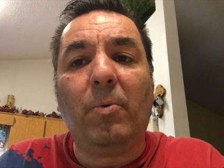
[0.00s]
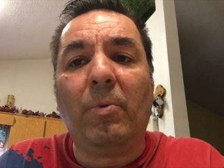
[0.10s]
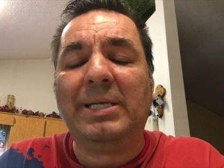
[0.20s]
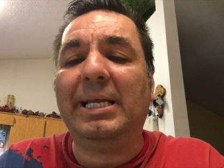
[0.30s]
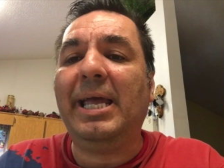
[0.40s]

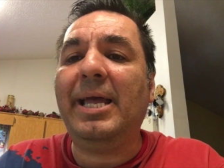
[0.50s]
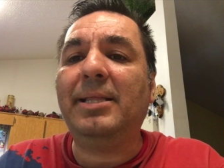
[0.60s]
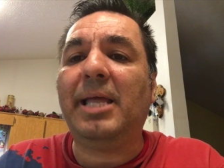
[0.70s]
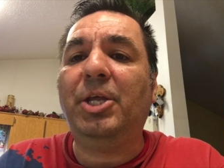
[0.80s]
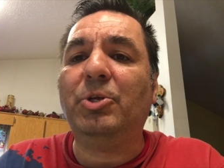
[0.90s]
once again,
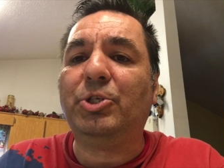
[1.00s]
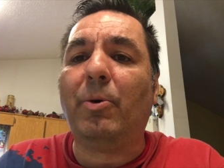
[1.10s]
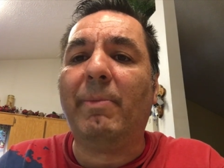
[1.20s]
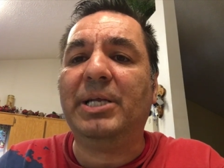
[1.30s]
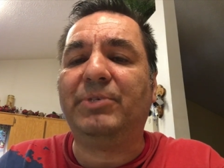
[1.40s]
thank you so
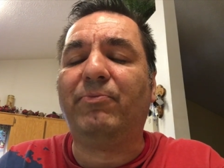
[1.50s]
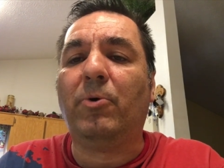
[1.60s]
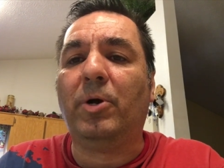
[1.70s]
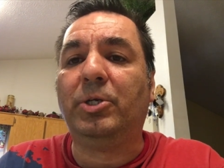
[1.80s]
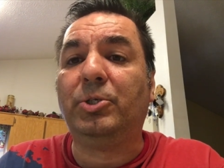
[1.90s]
much
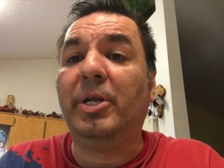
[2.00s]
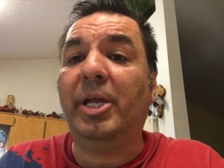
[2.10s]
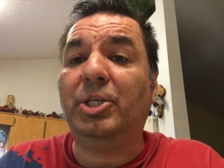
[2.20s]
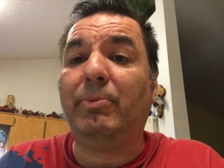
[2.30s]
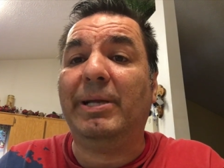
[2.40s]
for tuning
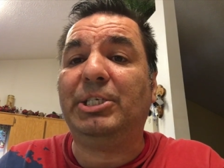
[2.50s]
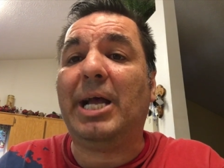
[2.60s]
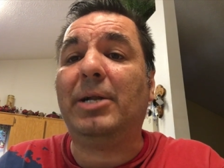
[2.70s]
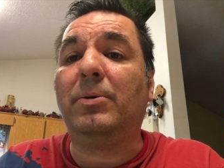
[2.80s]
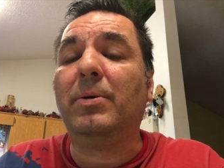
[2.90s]
into my
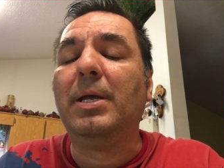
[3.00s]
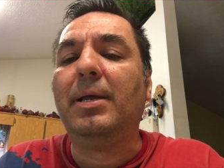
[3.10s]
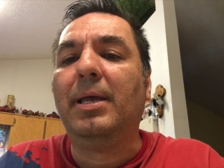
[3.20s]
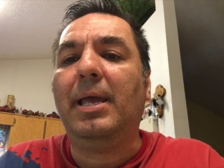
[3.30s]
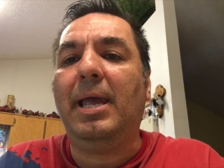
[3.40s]
channel,
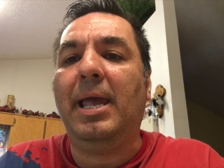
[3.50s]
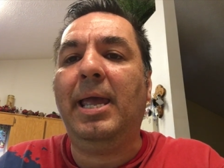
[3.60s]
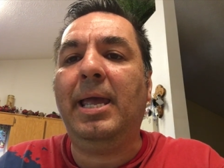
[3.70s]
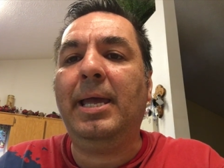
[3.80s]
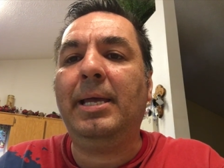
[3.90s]

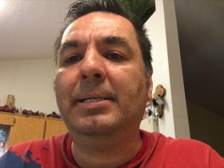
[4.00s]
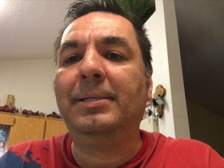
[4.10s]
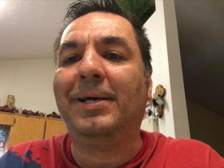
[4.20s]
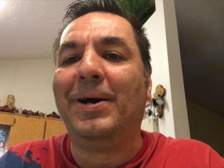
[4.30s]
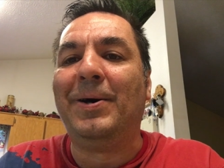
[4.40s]
and
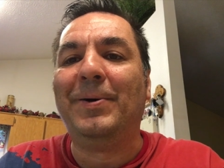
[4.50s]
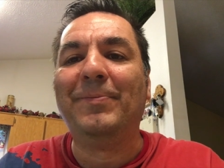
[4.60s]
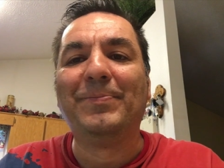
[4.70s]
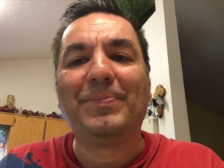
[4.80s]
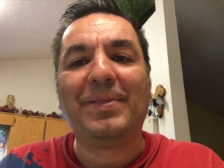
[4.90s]
uh,
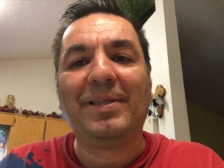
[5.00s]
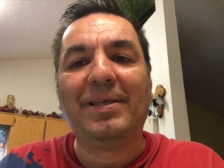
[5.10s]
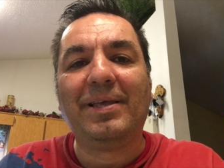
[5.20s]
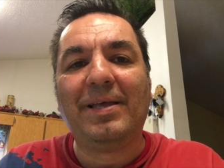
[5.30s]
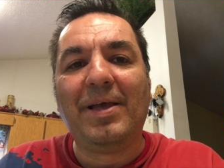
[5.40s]

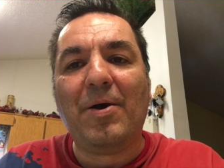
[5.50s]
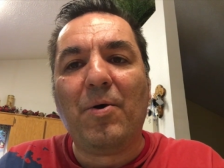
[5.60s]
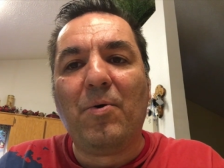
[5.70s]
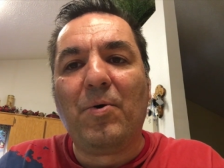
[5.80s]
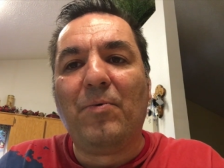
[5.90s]

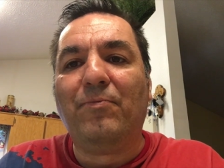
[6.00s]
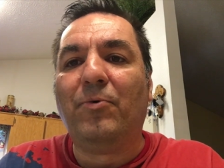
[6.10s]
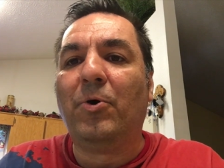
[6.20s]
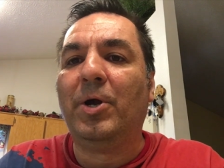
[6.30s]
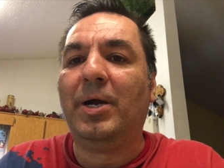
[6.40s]

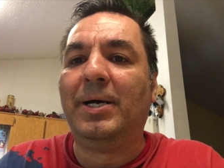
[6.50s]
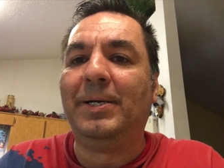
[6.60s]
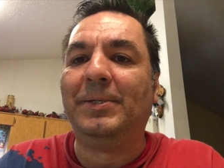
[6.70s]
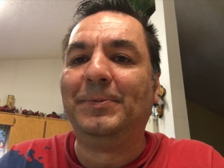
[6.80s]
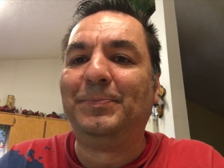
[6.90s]
for
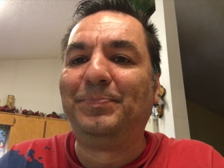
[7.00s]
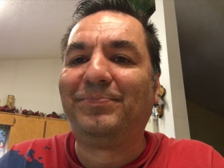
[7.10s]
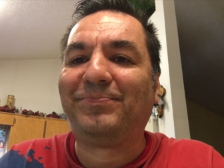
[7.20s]
um,